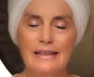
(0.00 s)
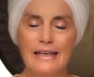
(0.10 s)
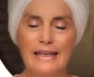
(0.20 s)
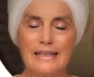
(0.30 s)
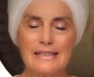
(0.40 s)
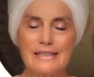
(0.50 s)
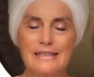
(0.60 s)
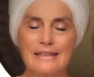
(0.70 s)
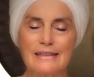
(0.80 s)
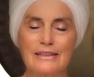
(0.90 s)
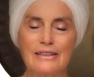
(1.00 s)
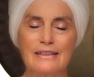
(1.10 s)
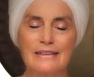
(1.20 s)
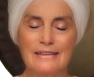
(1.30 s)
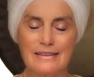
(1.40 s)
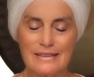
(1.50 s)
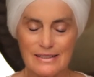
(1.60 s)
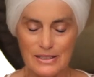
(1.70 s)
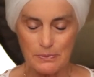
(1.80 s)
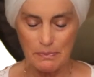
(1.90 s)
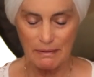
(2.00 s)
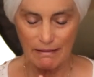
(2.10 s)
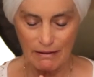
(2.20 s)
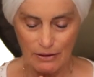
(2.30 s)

And exhale and just bow.